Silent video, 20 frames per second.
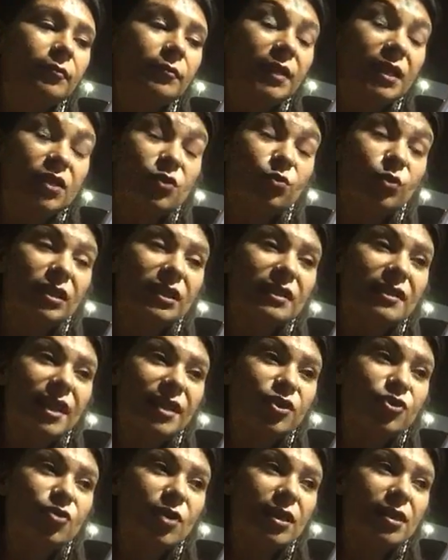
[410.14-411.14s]
Because once
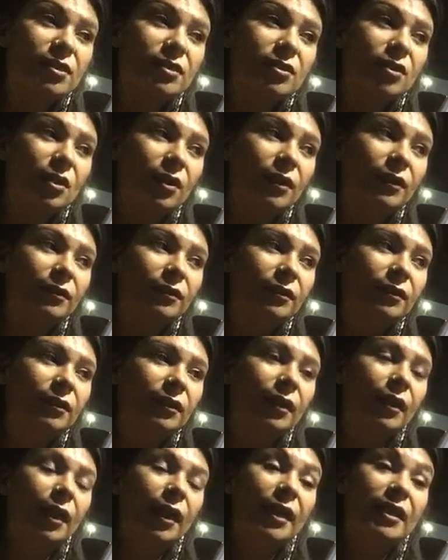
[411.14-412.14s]
that train is
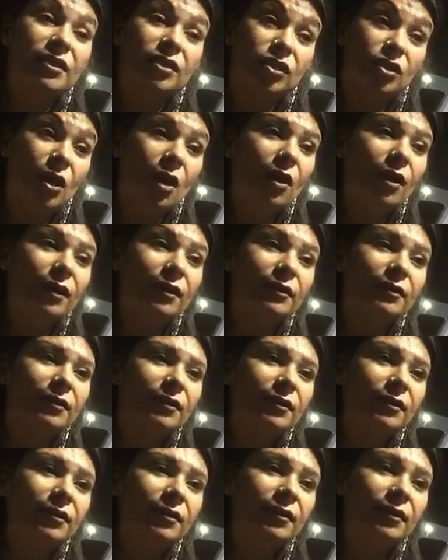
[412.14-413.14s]
gone, it's gone.
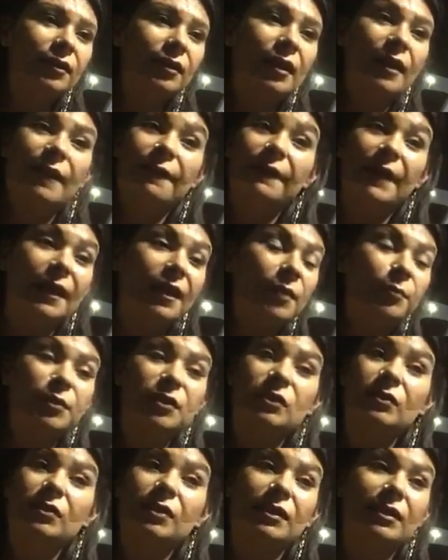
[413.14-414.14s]
And that
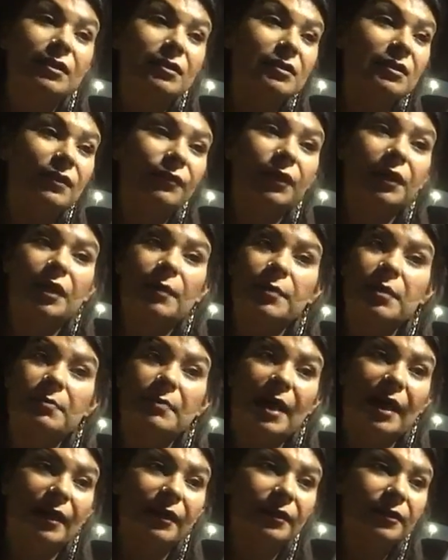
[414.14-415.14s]
opportunity is never coming
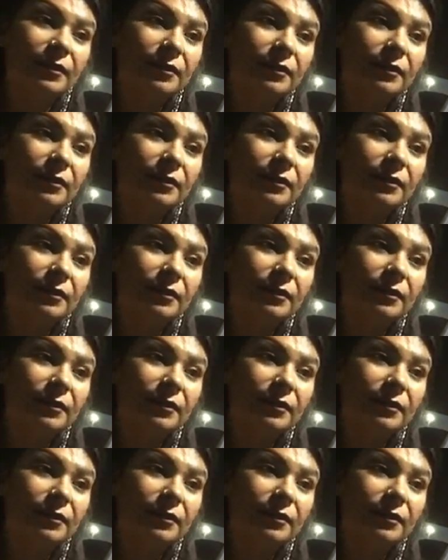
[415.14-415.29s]
back.